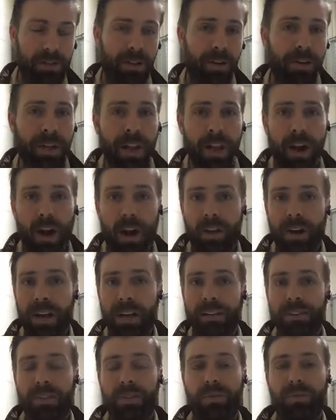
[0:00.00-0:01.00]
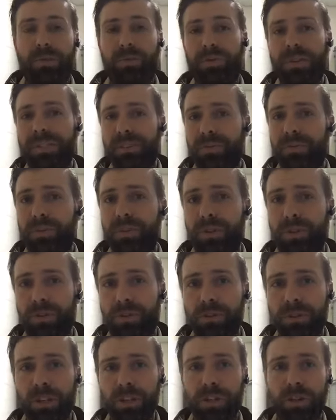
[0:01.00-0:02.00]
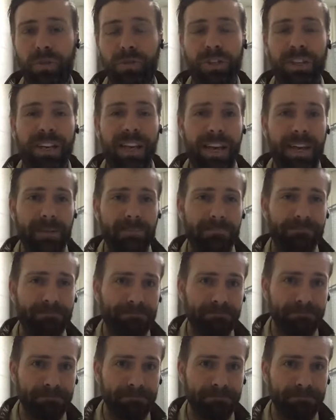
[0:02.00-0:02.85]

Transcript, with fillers: So, all right. So the reason for the early show today